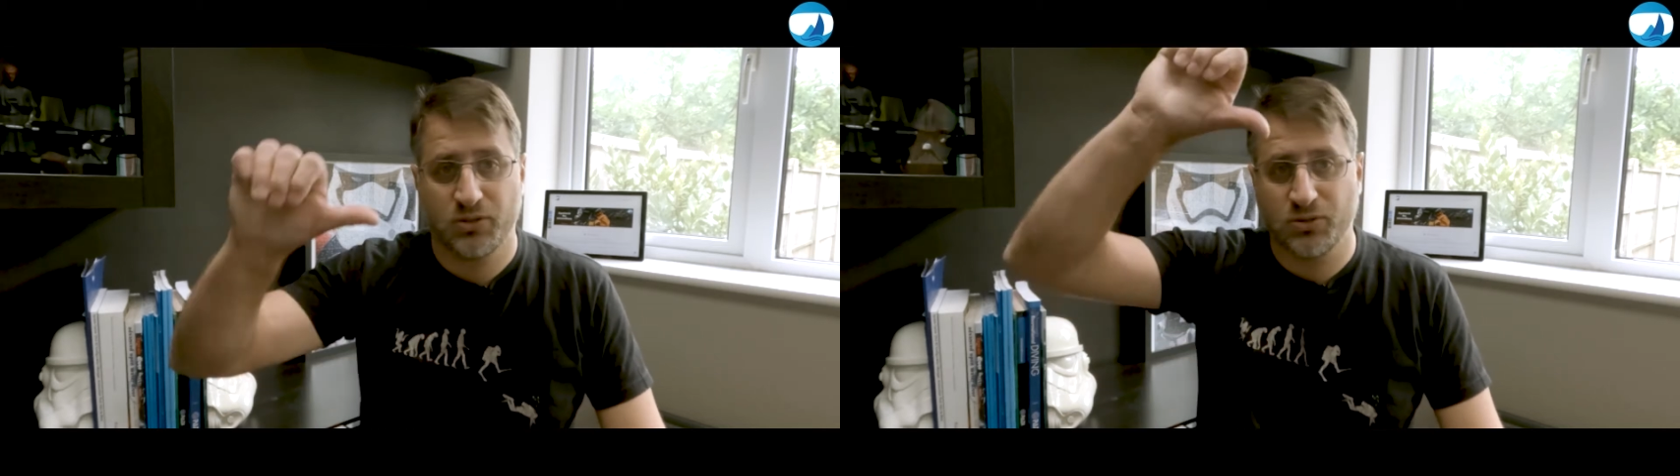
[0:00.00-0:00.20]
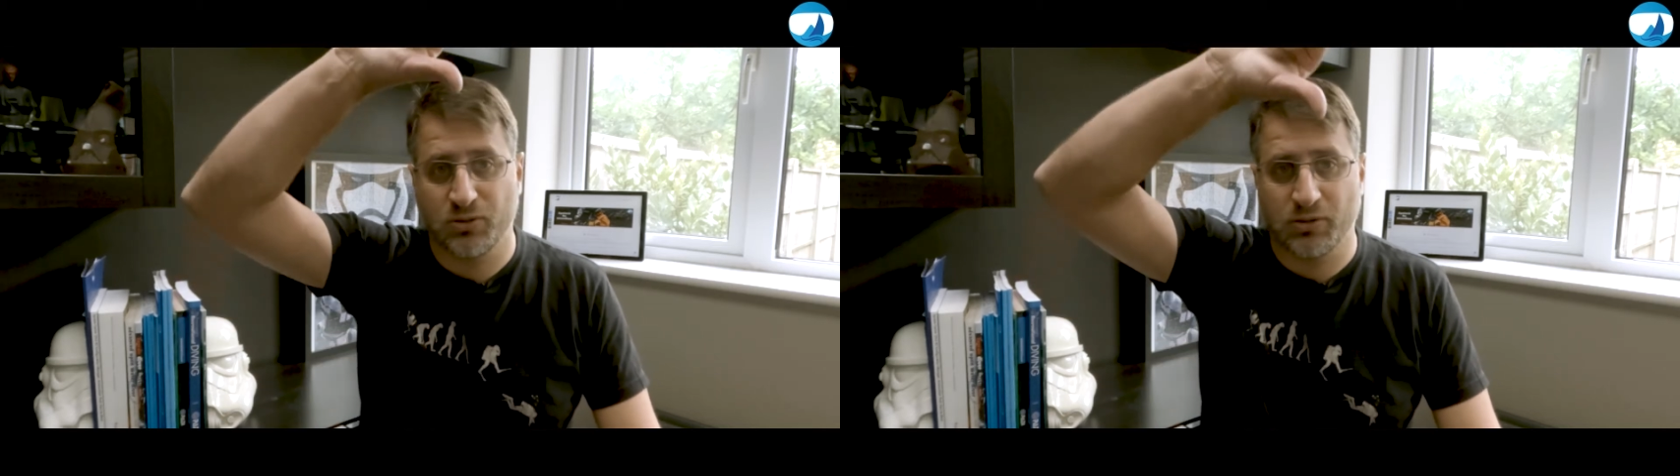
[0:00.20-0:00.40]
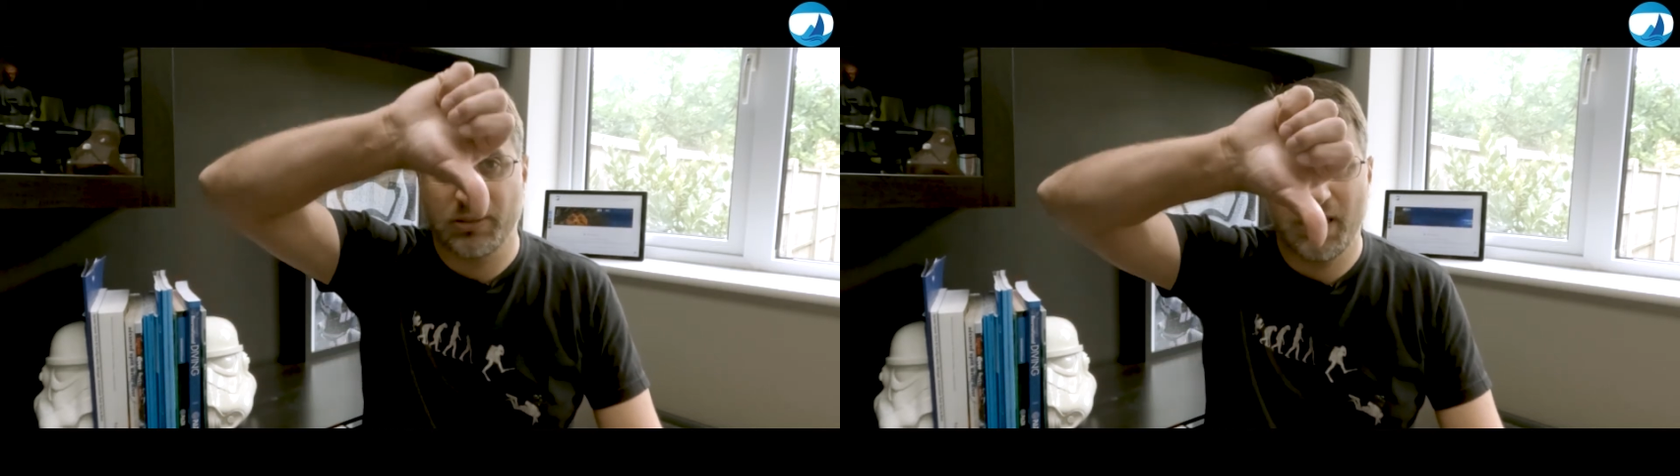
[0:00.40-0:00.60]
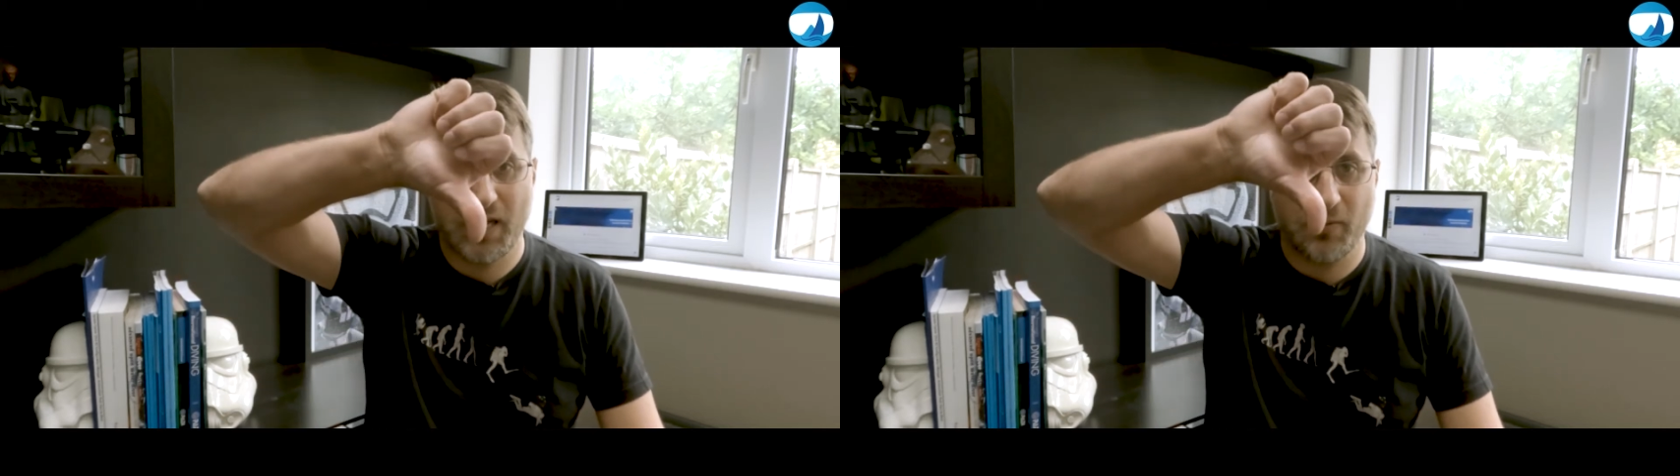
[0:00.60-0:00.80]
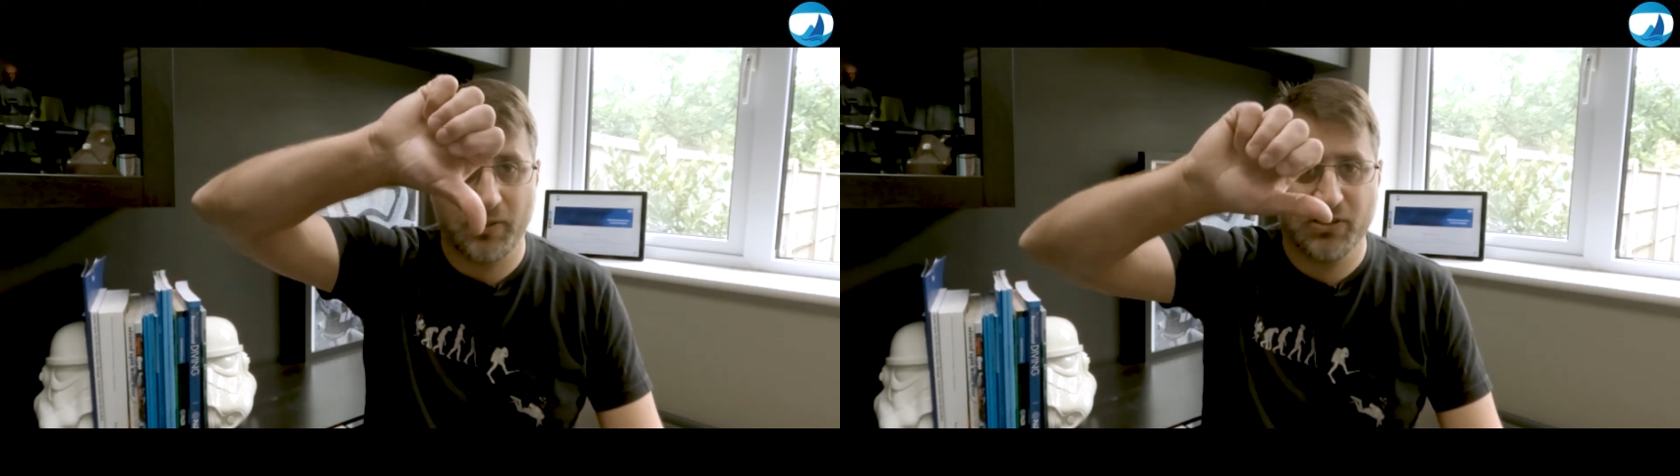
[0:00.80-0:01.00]
to go
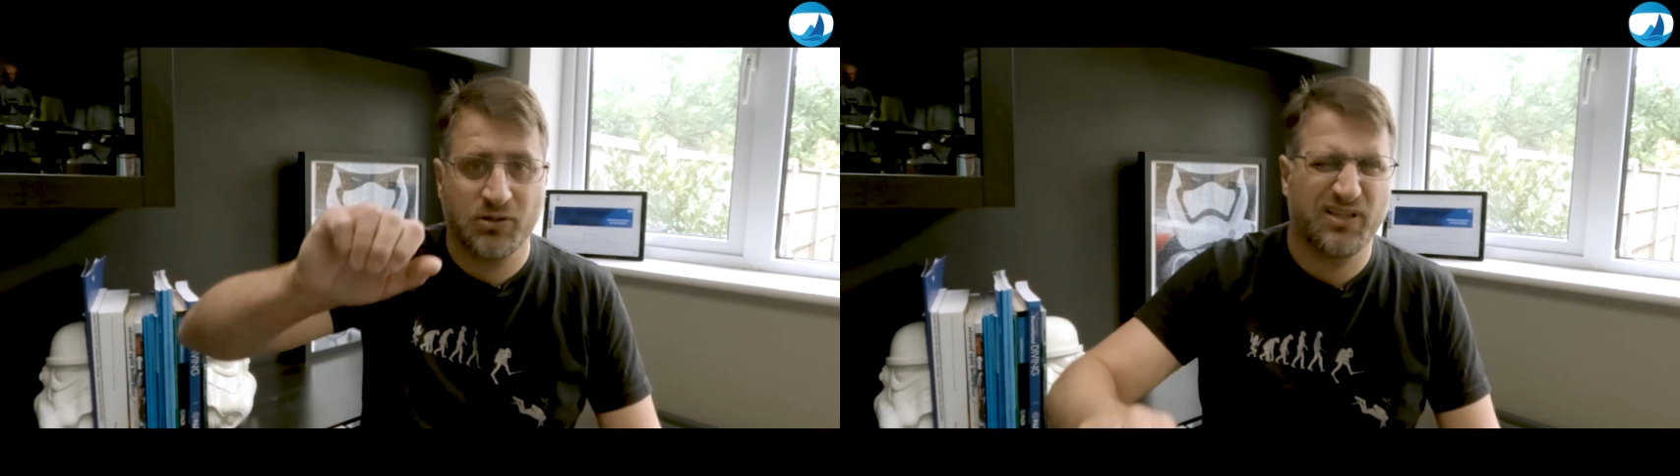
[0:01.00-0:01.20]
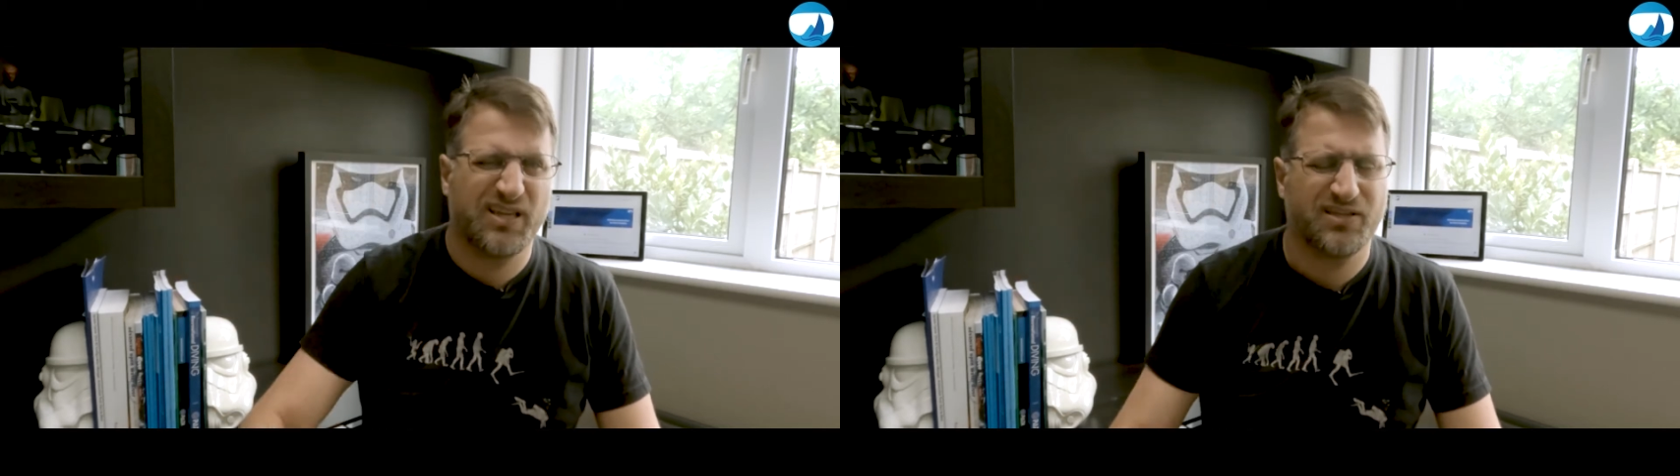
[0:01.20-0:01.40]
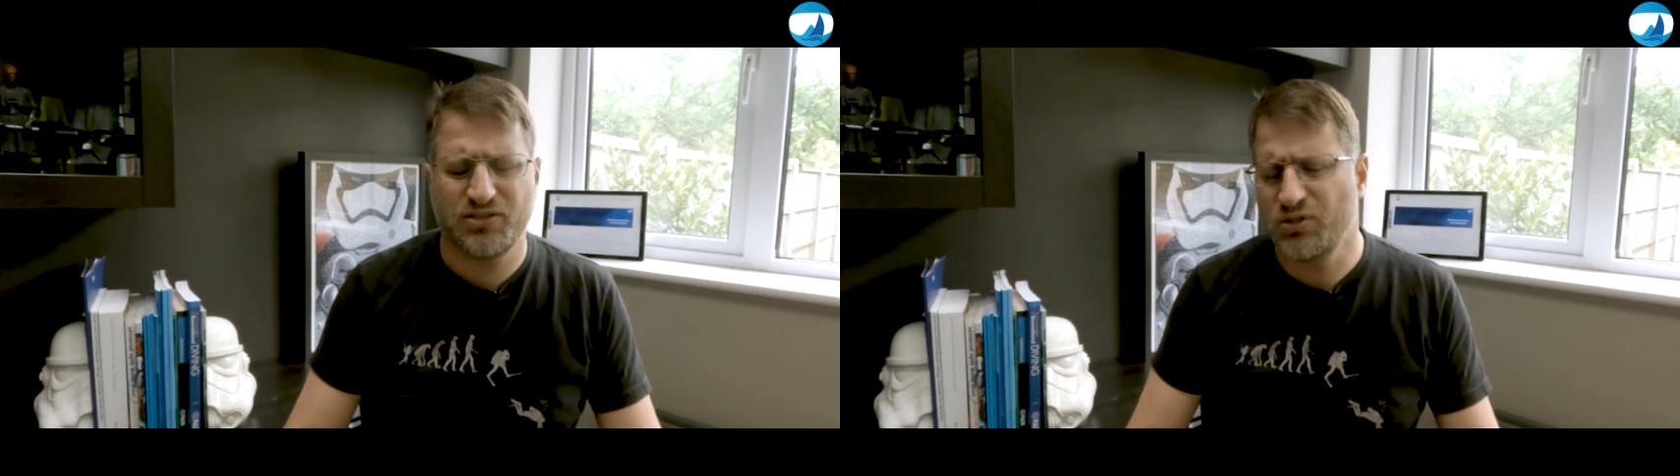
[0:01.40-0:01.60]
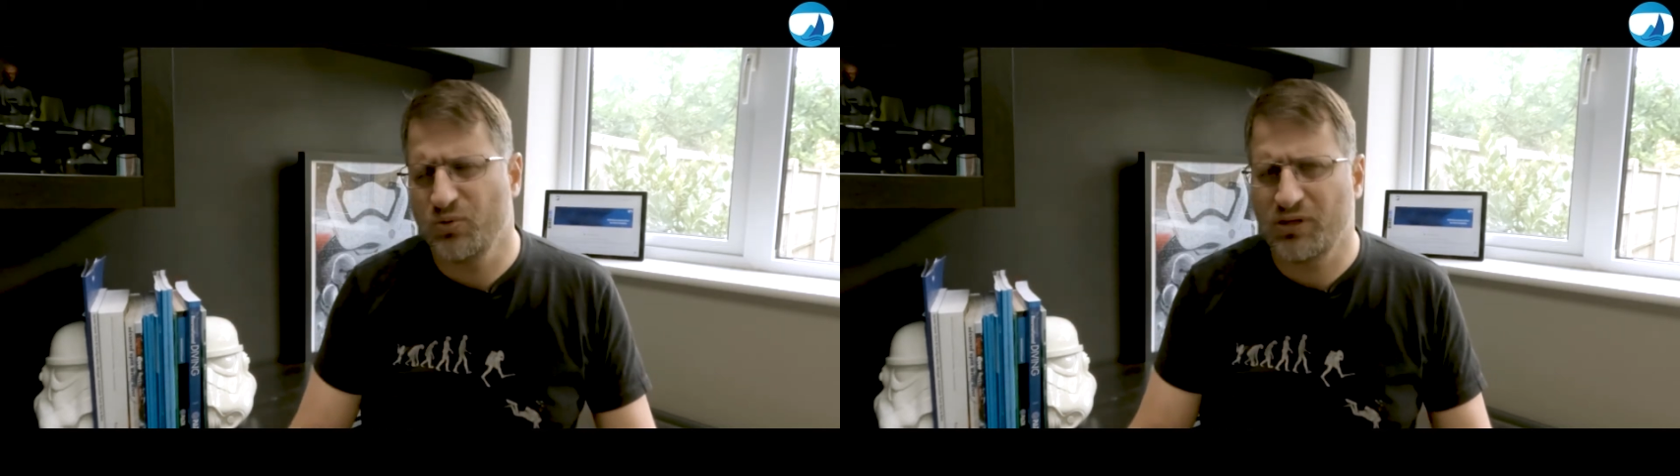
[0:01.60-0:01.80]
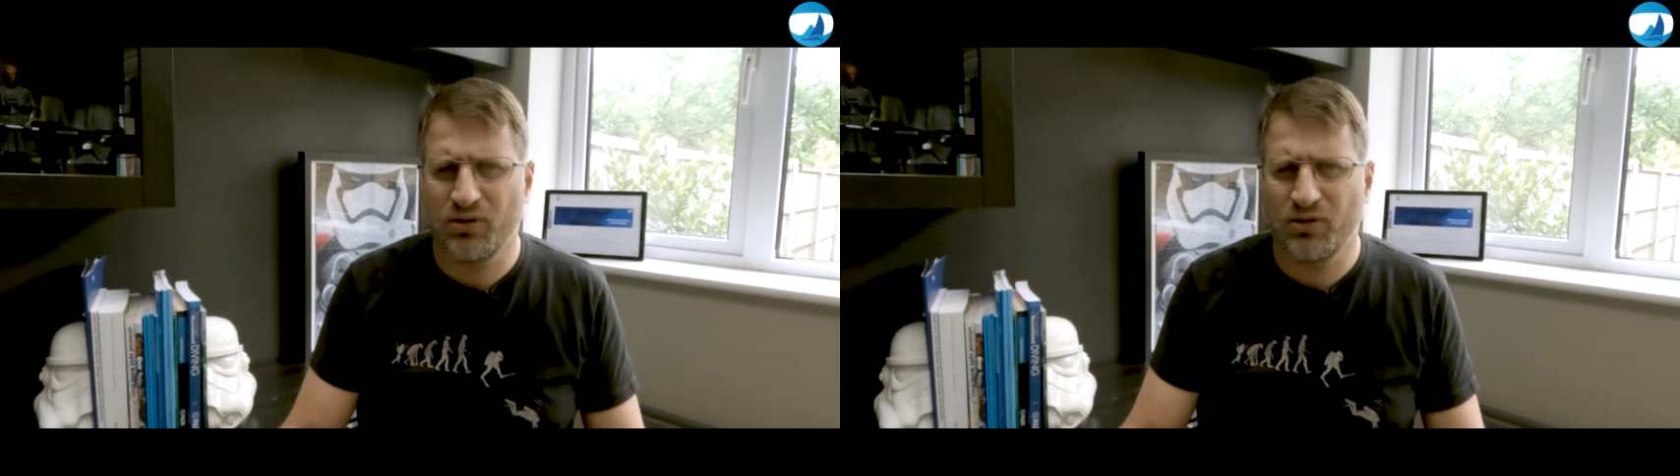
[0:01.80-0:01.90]
down, it's not that you are